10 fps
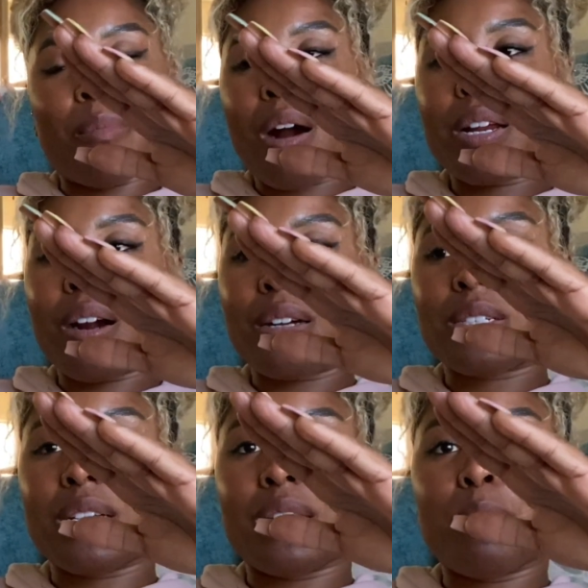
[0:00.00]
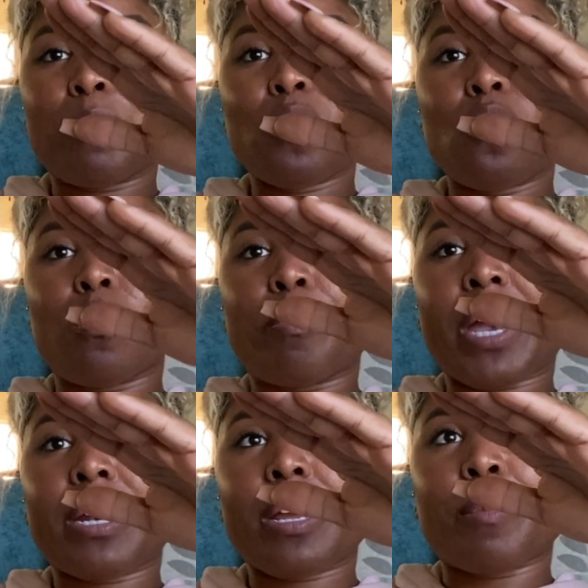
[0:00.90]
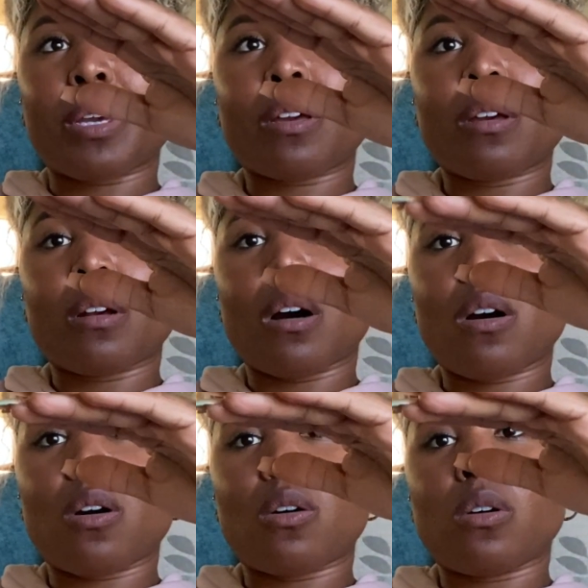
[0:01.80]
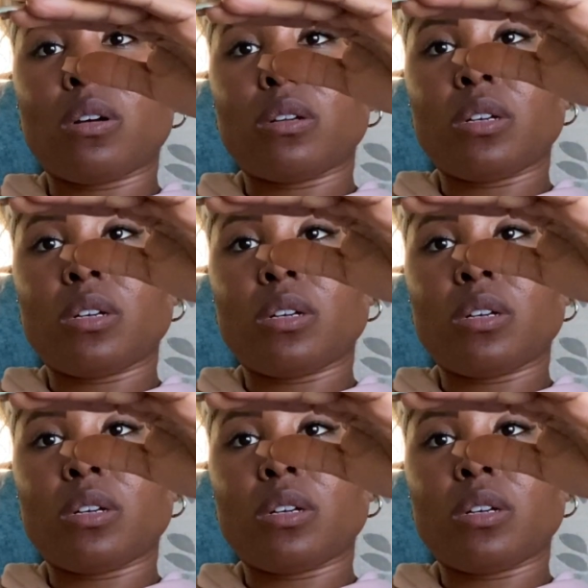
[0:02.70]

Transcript: Mardi Gras good. Then boom, pandemic. Uh-oh.